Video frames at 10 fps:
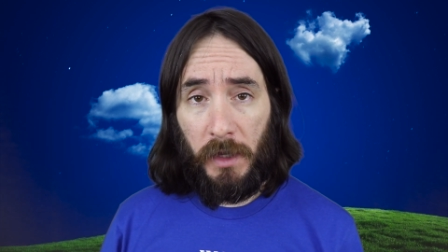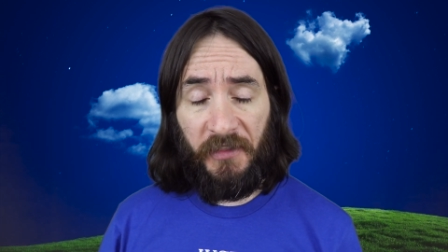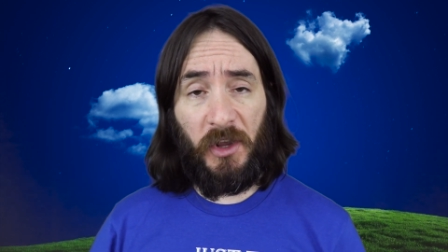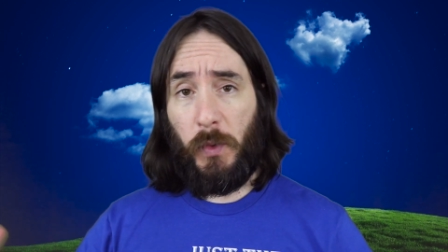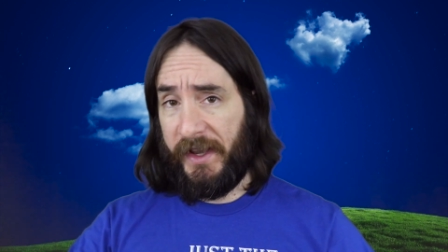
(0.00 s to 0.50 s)

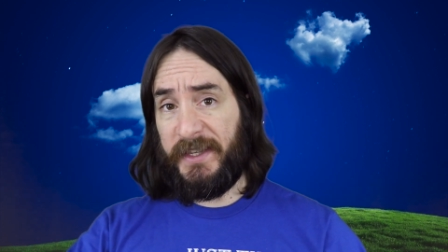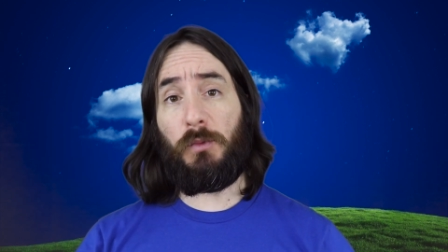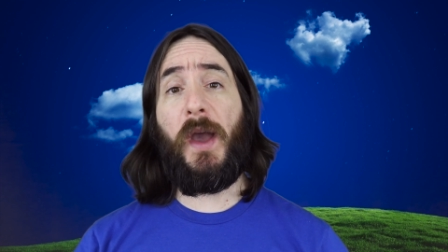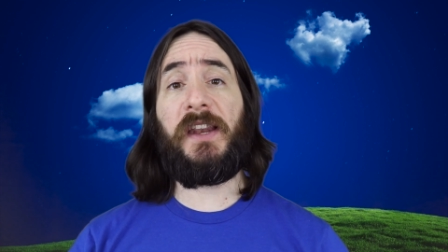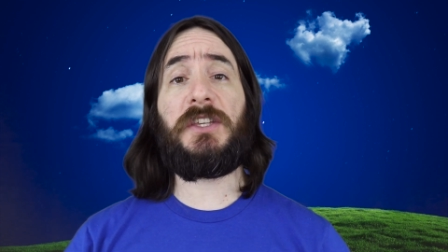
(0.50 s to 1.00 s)
And the quickest
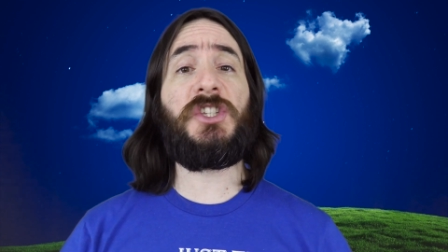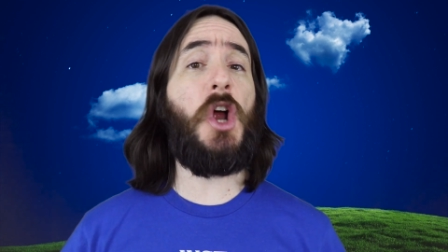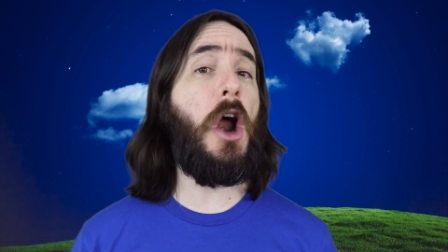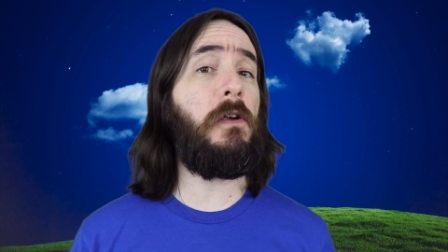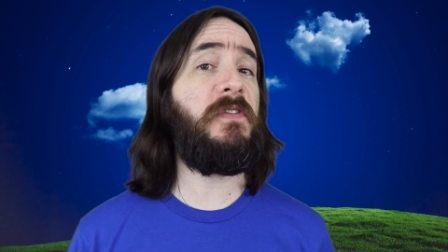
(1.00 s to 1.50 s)
way to
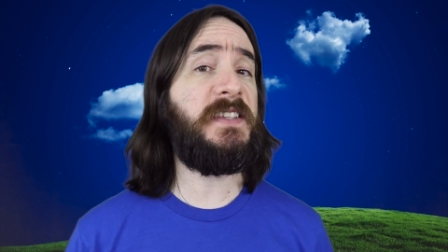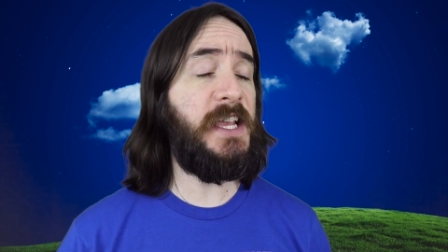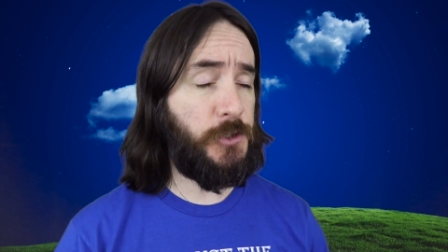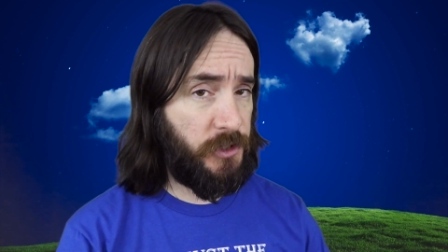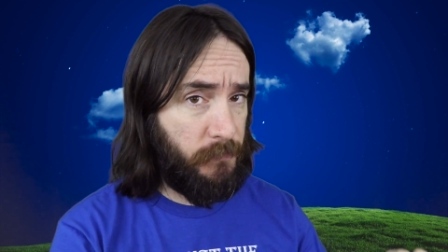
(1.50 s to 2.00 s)
starve this
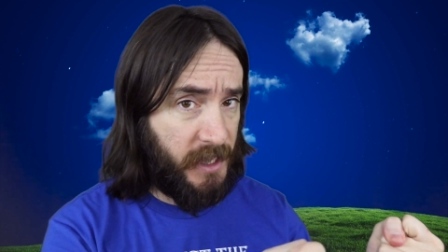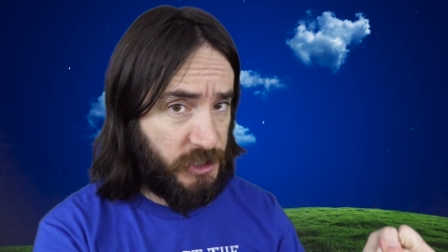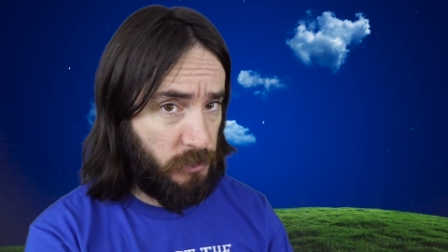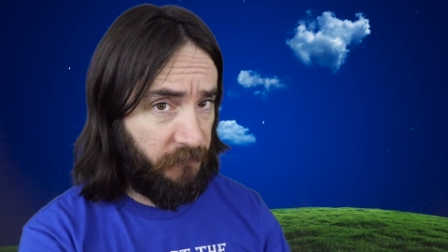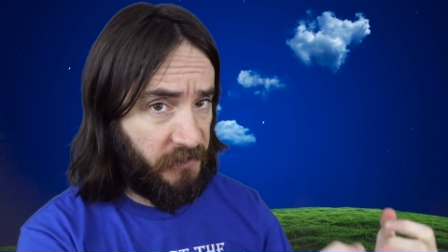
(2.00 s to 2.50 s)

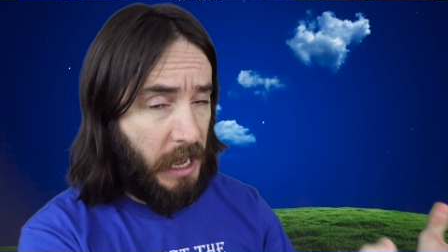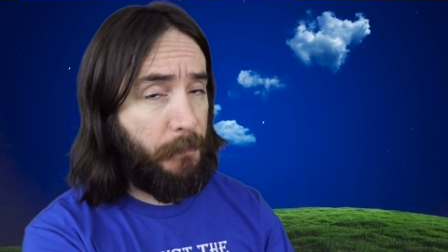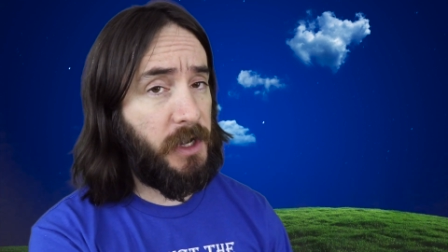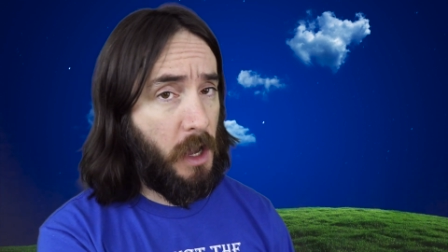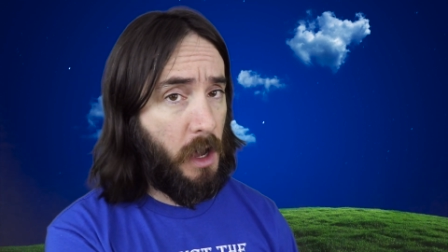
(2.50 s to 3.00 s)
interdimensional
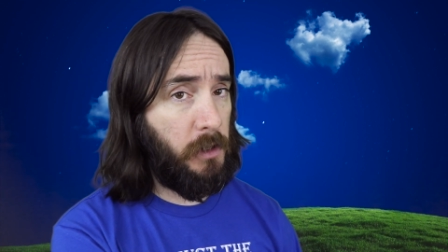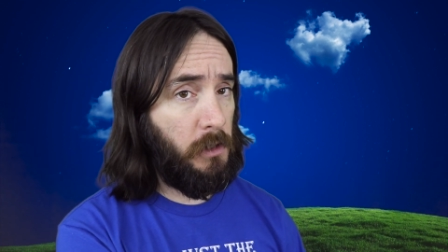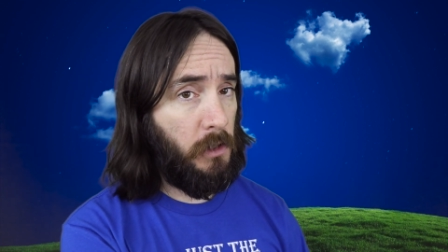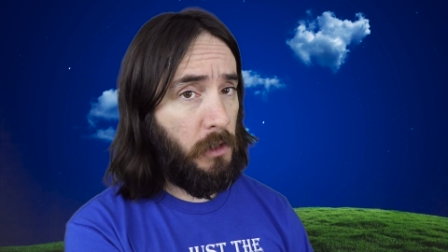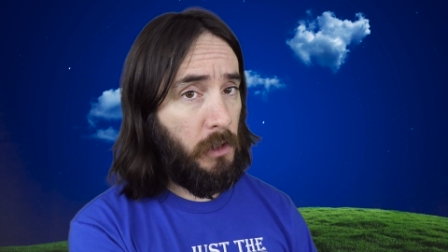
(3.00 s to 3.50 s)
phenomenon,